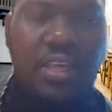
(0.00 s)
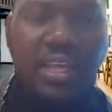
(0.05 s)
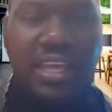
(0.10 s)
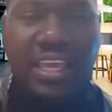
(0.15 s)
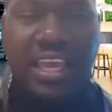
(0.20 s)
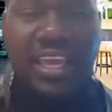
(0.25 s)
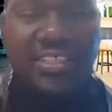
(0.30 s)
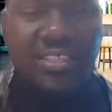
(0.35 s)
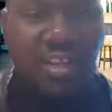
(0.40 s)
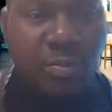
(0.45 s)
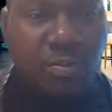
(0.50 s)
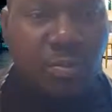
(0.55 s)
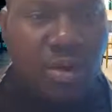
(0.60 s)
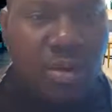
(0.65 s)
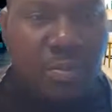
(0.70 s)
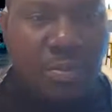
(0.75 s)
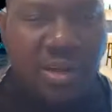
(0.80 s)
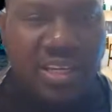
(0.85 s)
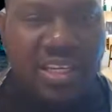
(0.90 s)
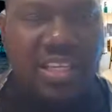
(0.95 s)
get some
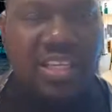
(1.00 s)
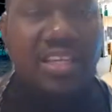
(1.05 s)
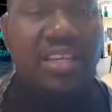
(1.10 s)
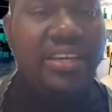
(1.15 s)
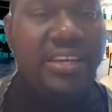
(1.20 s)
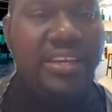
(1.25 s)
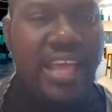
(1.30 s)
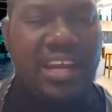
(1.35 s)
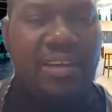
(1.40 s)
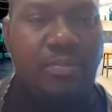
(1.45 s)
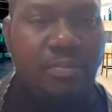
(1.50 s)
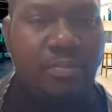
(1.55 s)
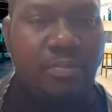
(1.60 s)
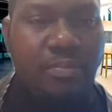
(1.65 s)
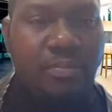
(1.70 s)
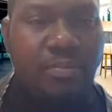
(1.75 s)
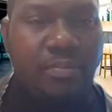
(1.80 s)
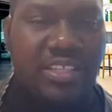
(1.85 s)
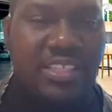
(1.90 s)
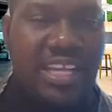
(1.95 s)
more money, then
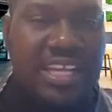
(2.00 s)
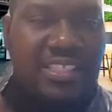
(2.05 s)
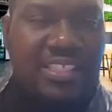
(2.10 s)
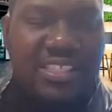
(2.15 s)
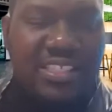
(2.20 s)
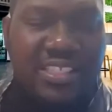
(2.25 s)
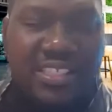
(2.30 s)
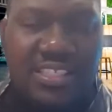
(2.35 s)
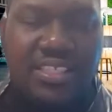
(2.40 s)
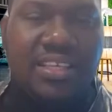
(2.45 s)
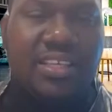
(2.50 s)
present it,